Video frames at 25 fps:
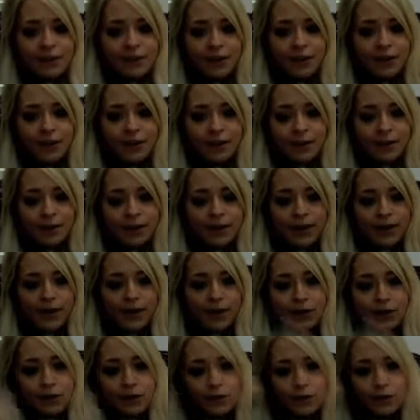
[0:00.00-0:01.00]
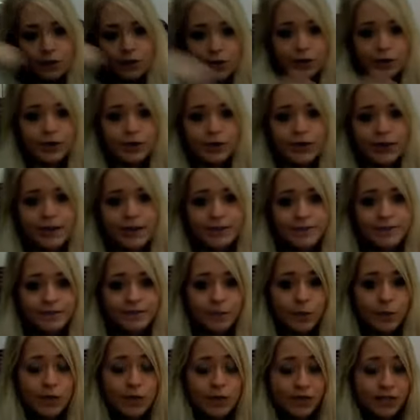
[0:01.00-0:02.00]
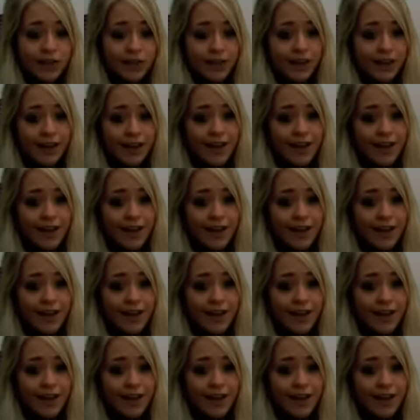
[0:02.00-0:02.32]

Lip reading: You can't put it over your shoulder, which